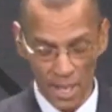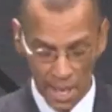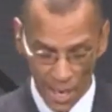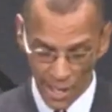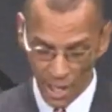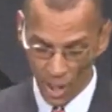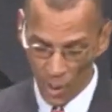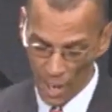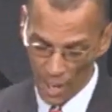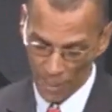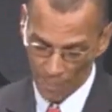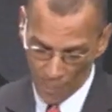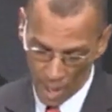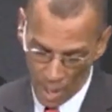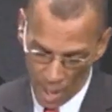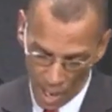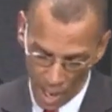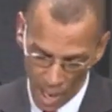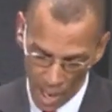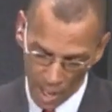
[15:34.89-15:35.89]
Anyway,
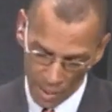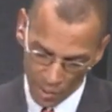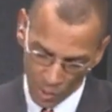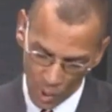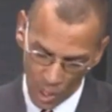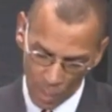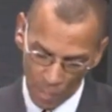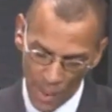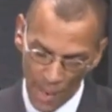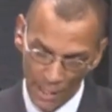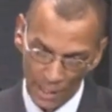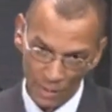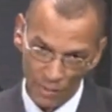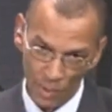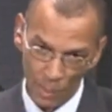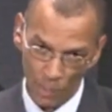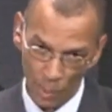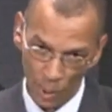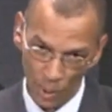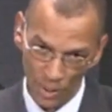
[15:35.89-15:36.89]
to unpack the
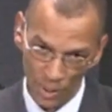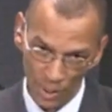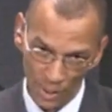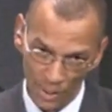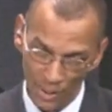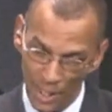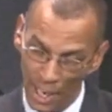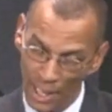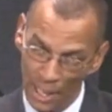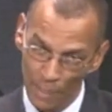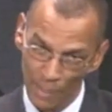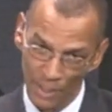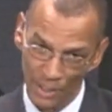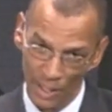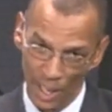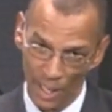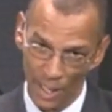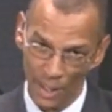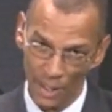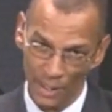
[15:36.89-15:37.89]
report, Ndaka
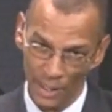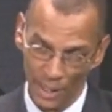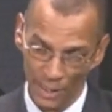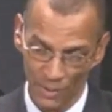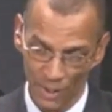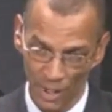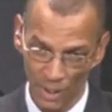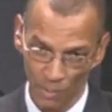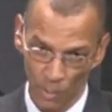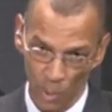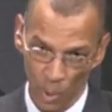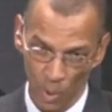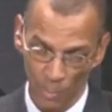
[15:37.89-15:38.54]
Majaka gives us more.